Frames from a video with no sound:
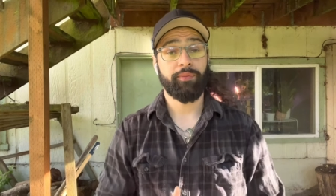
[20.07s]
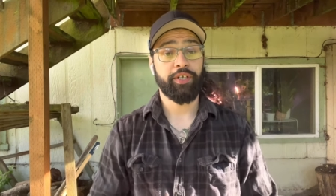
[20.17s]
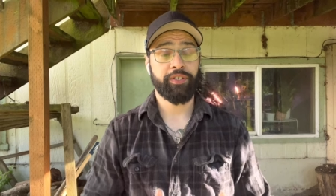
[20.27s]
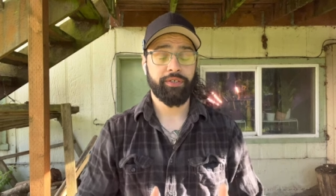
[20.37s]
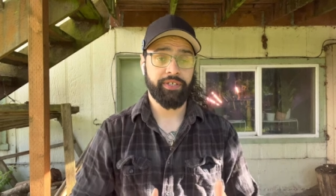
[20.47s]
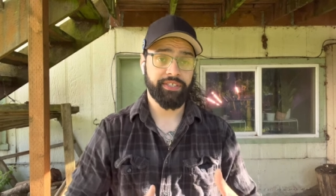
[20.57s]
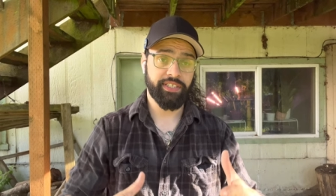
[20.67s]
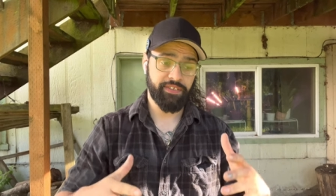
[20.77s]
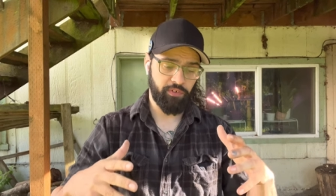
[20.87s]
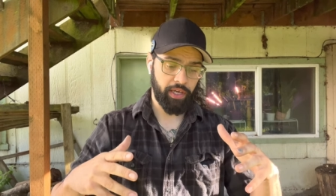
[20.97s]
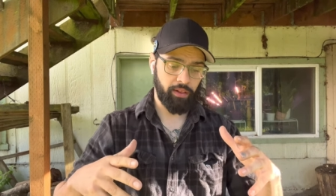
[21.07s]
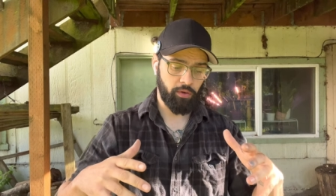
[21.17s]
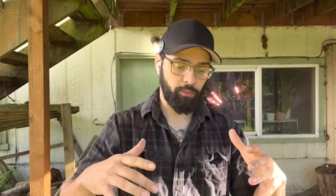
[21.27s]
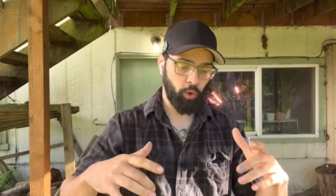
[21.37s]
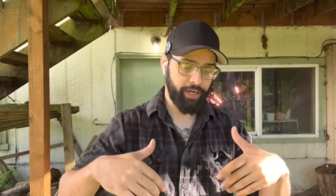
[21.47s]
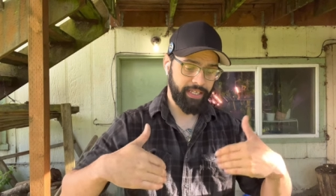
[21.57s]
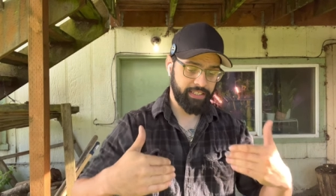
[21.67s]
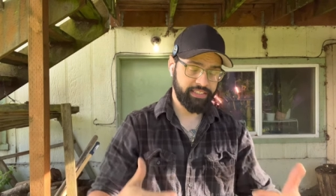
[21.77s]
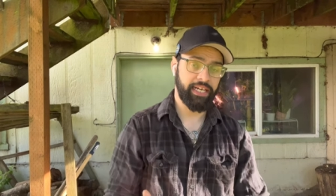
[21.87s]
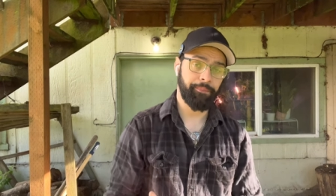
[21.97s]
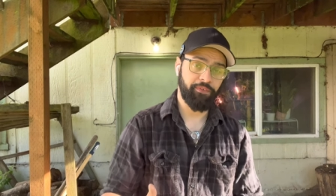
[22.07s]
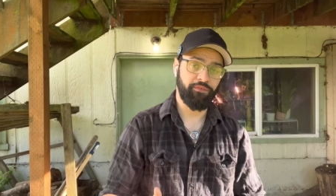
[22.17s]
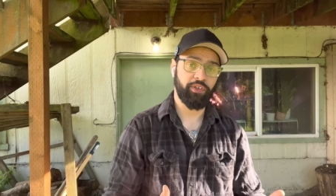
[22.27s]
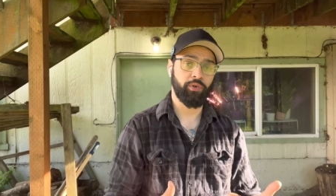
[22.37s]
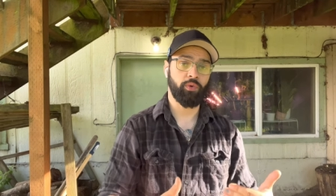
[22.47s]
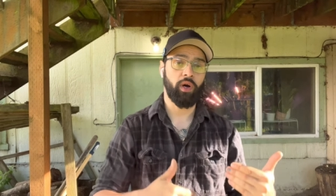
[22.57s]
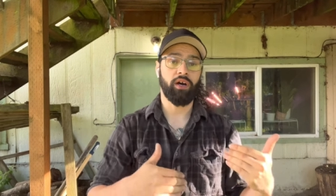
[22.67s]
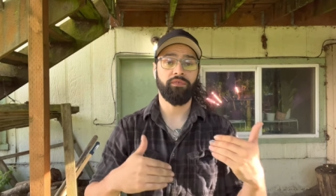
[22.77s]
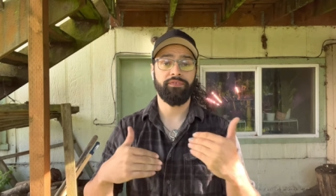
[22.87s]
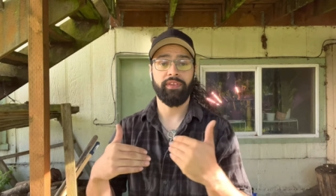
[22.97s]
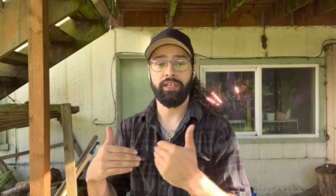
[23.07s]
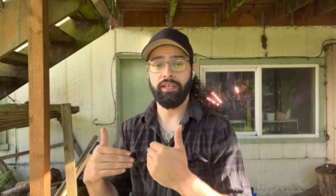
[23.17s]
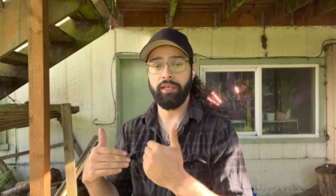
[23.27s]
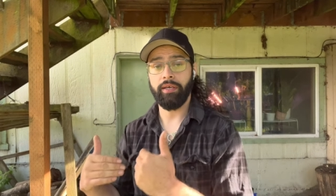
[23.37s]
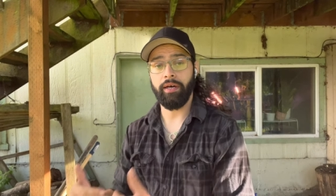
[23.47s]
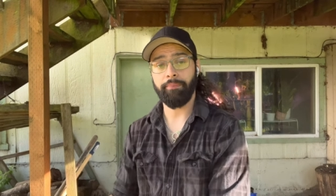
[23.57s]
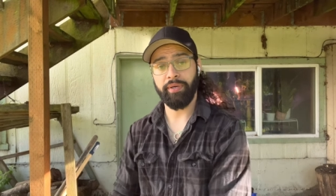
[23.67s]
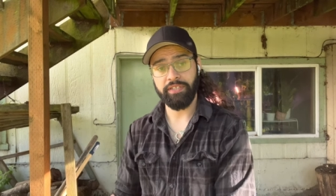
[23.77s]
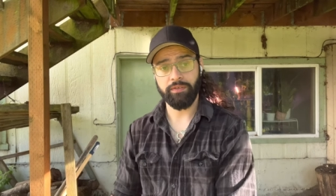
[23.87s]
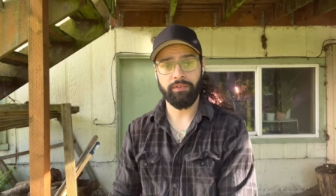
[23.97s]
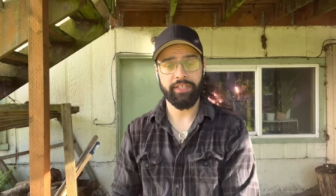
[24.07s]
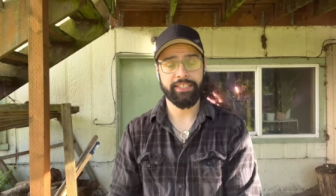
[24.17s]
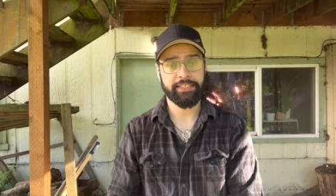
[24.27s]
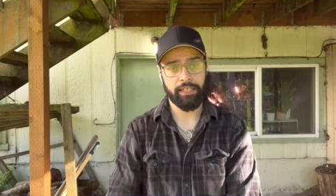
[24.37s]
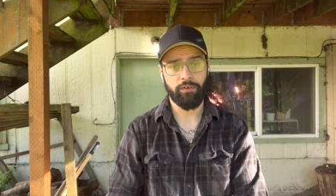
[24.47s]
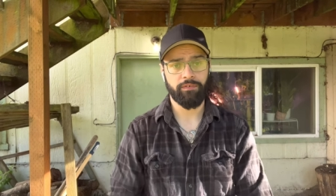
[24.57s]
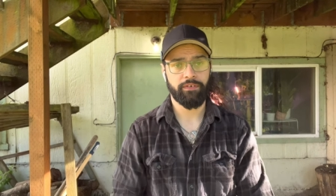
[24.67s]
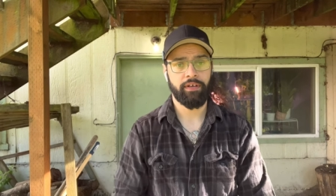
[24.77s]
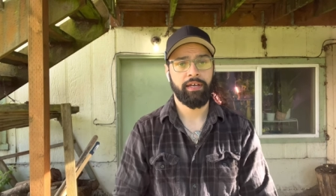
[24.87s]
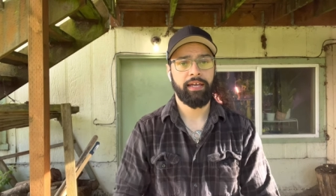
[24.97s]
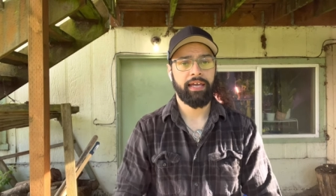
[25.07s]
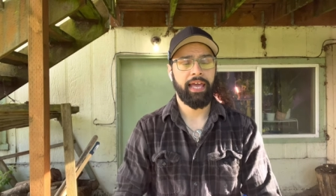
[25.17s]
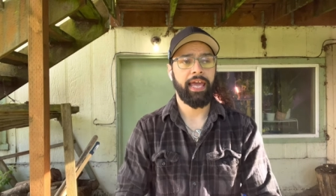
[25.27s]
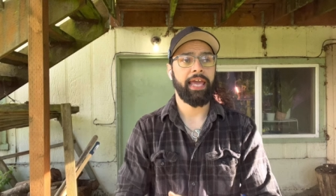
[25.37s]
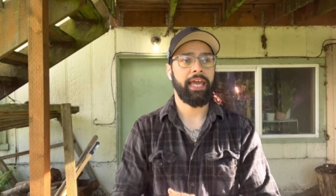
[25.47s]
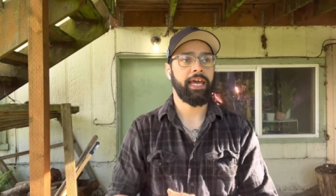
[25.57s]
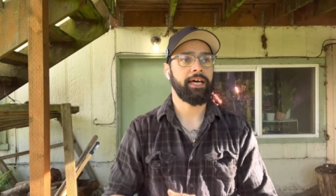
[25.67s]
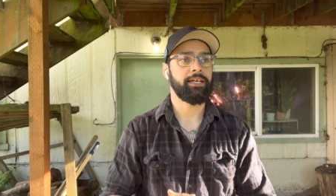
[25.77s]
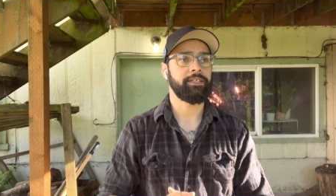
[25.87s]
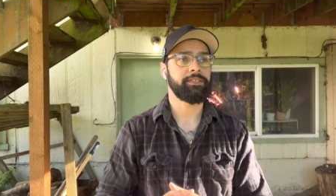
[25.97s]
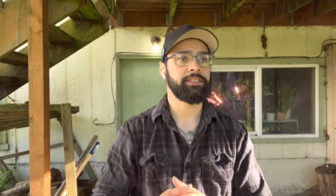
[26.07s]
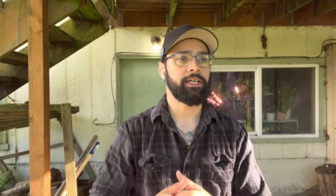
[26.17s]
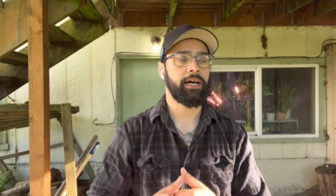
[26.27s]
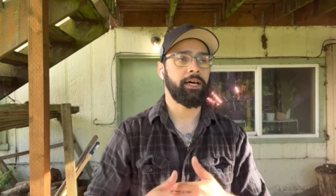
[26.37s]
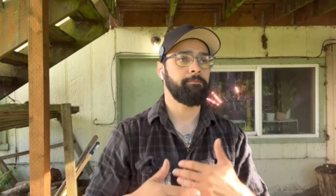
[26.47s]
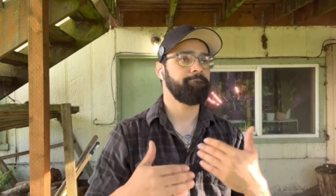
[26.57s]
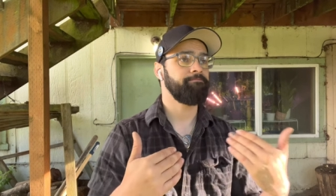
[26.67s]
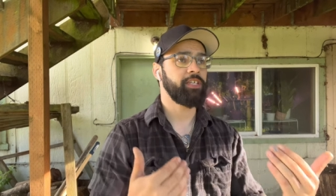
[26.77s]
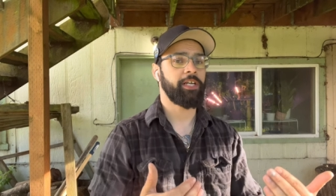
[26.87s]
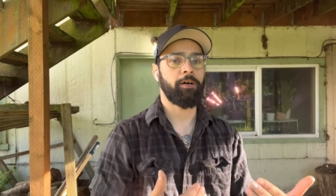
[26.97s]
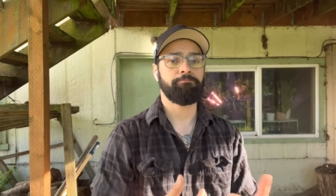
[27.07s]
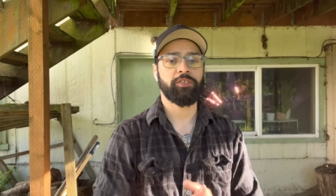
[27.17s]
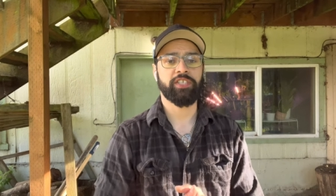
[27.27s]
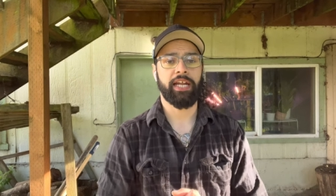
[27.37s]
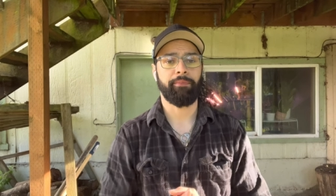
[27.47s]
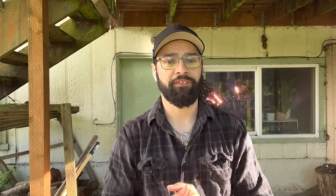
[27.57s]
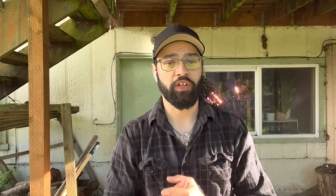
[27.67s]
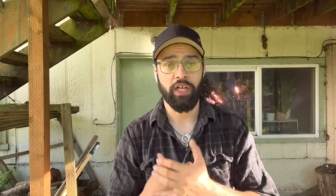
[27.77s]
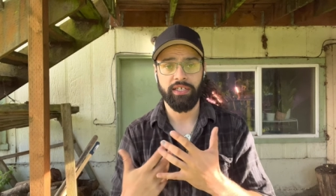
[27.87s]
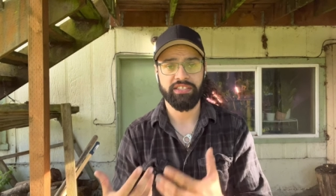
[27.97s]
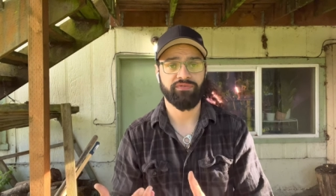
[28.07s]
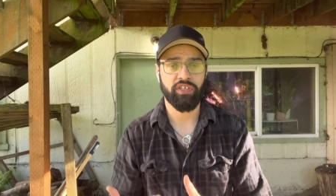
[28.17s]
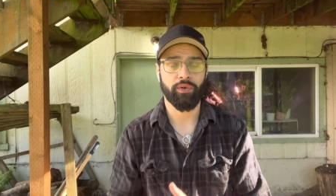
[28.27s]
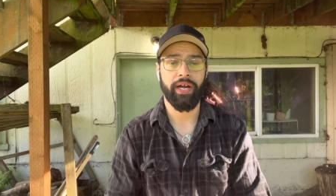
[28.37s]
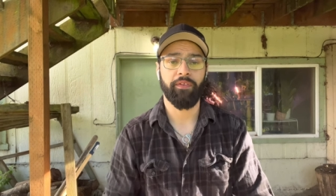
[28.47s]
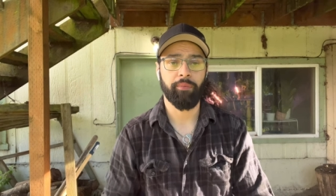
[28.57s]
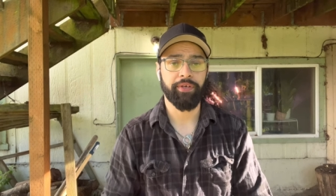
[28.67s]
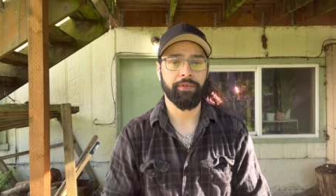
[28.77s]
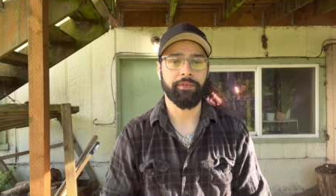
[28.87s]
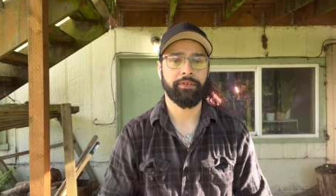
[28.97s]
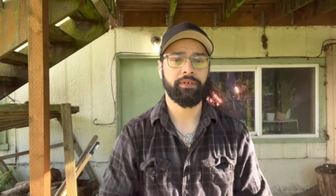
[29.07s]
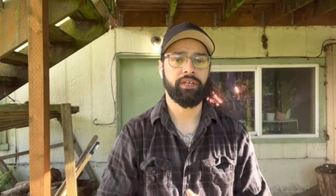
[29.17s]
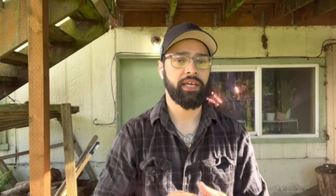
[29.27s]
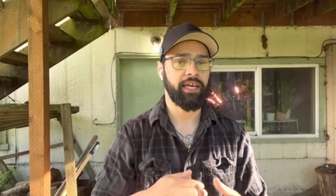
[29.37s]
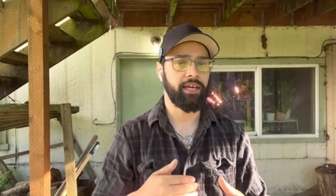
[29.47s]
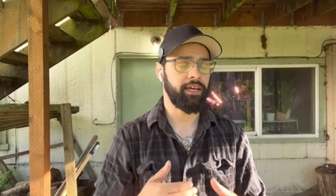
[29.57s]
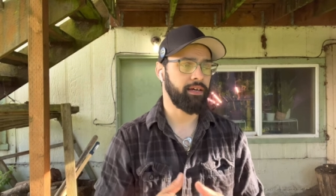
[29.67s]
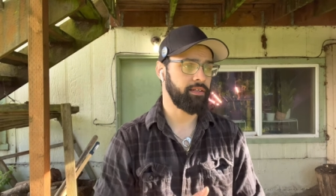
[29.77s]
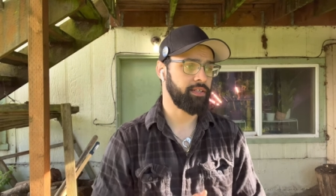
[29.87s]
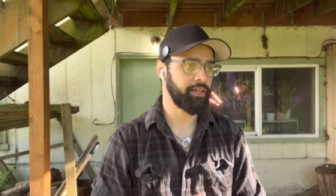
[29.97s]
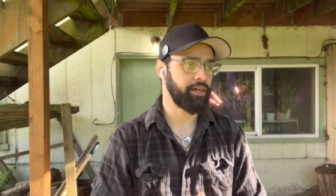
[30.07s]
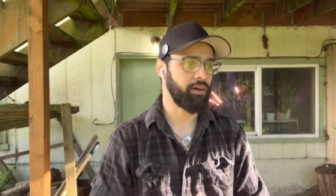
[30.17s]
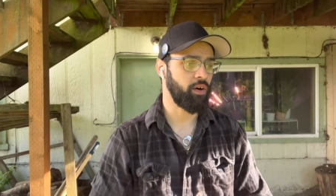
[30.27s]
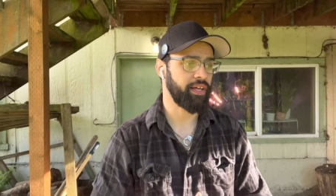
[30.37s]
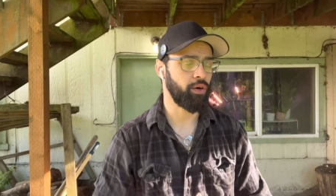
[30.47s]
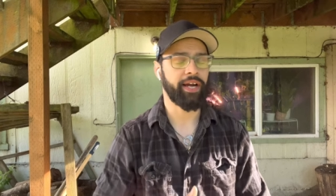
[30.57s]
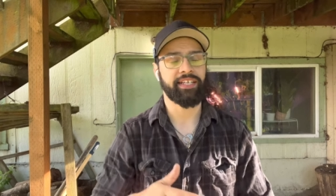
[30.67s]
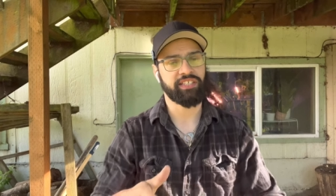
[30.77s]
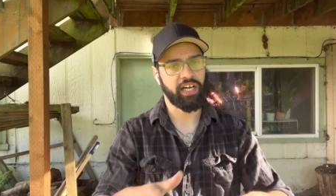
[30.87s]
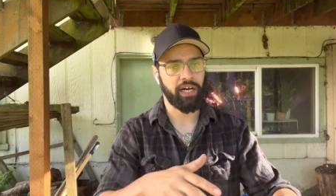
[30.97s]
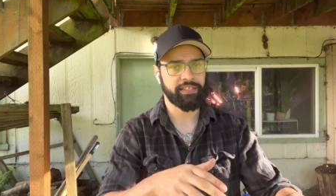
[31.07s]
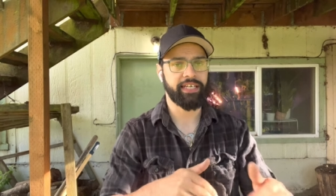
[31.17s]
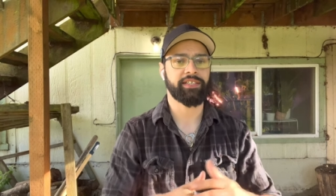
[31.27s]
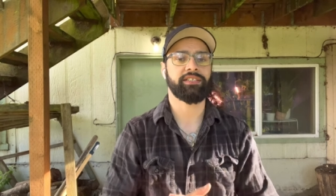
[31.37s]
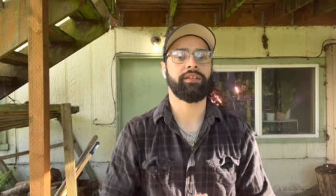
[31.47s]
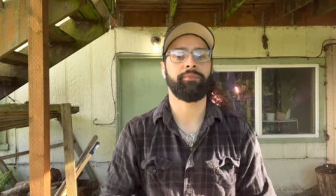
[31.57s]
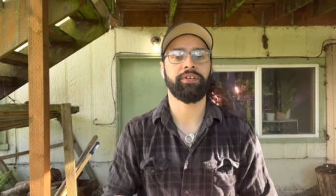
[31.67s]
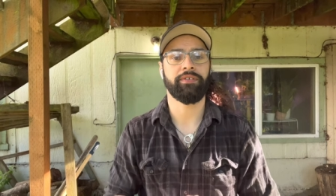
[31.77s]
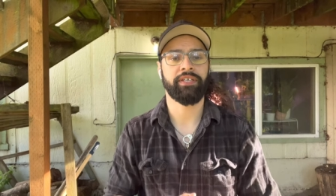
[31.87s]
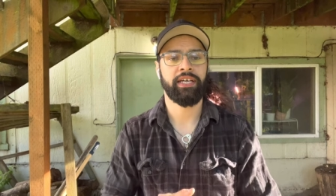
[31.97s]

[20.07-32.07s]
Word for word: going to do is give a little more in-depth view of the pistol itself and, you know, just kind of my philosophy around the build and uh, all that, or I guess the context of the build